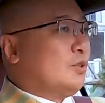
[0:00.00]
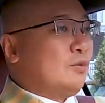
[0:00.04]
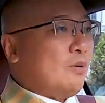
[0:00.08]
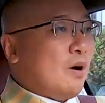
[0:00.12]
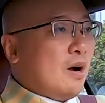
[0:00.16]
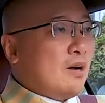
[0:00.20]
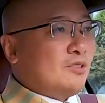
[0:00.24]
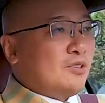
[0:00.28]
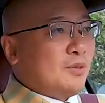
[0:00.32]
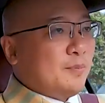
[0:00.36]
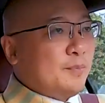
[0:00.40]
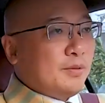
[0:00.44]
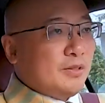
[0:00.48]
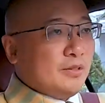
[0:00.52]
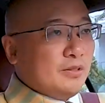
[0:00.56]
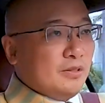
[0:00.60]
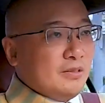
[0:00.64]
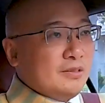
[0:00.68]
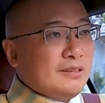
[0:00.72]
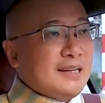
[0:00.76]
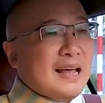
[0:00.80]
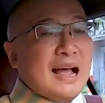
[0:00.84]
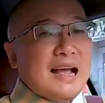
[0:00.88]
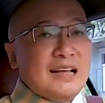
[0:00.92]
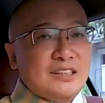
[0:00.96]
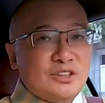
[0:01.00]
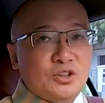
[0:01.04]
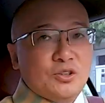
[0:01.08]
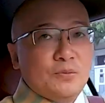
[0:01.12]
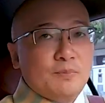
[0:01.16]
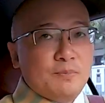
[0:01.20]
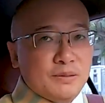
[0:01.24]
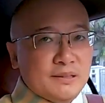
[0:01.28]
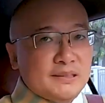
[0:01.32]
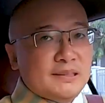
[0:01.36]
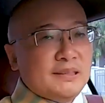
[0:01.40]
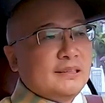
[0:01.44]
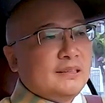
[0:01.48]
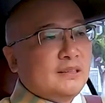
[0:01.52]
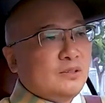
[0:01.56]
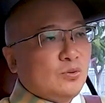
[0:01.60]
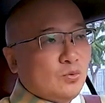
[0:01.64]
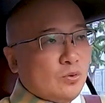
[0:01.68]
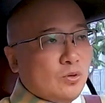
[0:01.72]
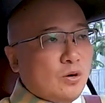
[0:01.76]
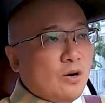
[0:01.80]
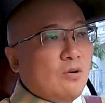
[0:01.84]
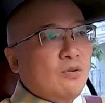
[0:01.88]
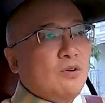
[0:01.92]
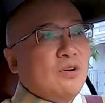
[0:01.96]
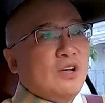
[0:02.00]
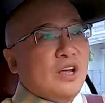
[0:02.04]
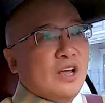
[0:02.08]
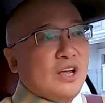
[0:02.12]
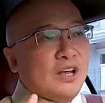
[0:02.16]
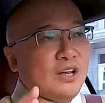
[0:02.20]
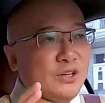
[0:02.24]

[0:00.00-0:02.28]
to entrepreneurs: as your business grow,